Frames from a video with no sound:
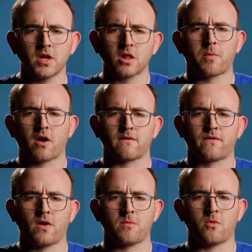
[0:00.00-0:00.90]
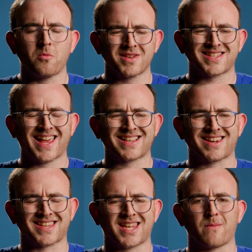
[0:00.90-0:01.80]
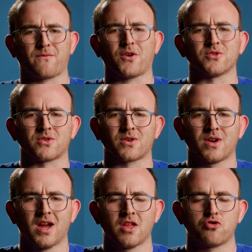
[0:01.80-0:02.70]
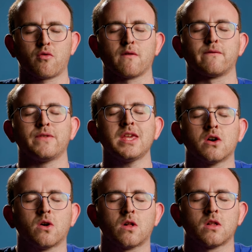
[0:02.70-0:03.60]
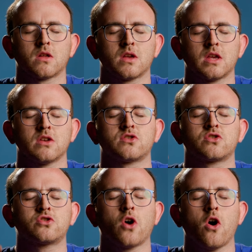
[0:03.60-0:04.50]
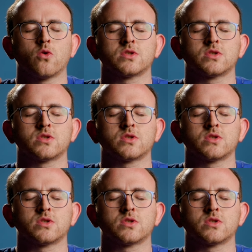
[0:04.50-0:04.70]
peel apart film almost takes it a step further. The reveal is so